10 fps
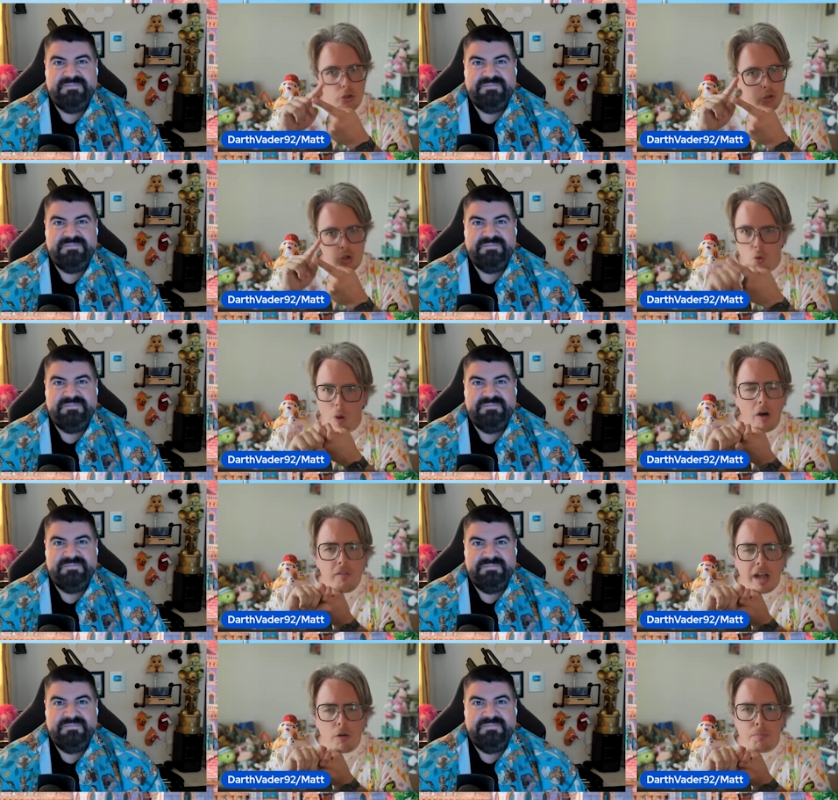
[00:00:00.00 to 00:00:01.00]

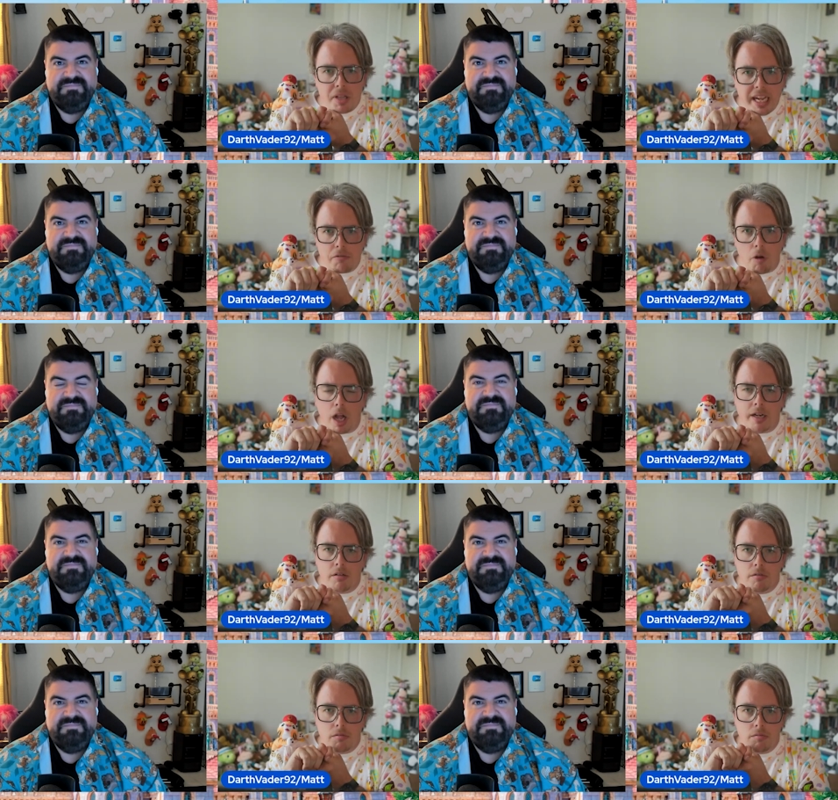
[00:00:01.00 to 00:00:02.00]
Speaker 1: 12-hour plane ride,
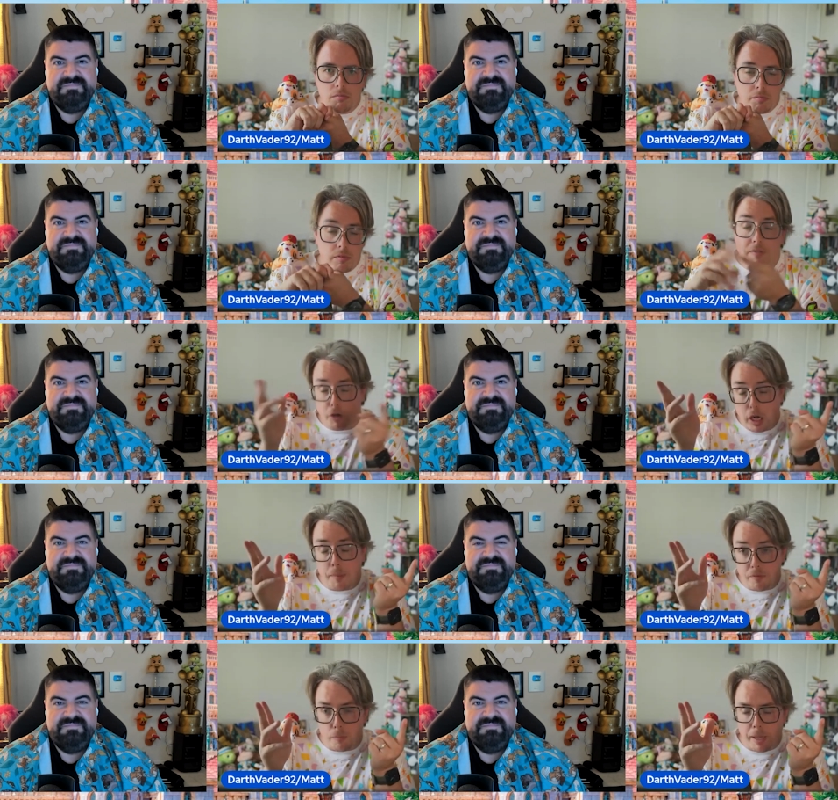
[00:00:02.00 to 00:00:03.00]
if you're coming
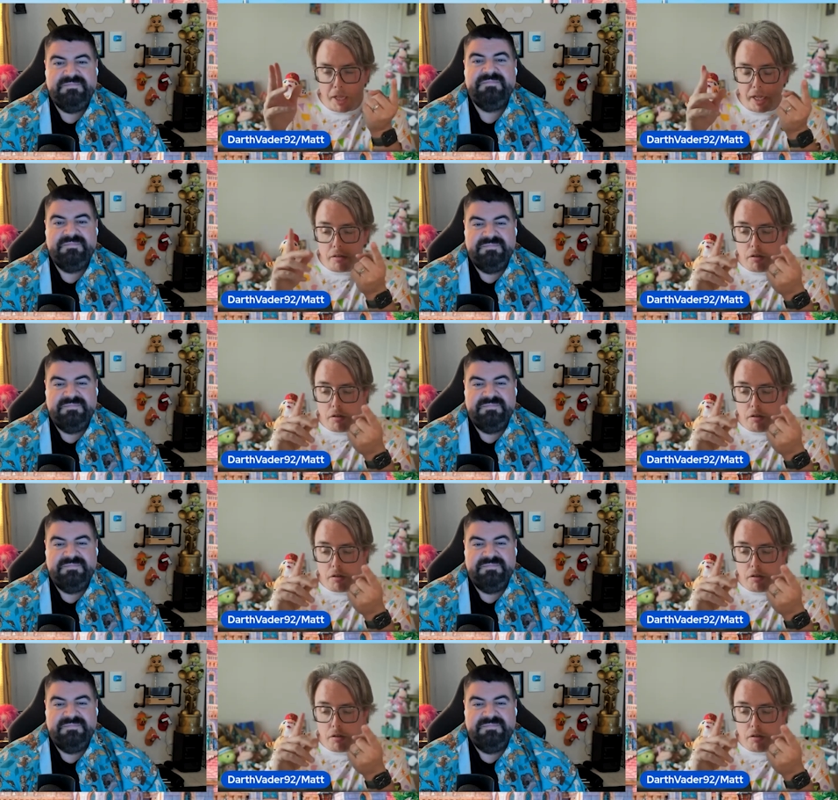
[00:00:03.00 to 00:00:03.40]
from LA,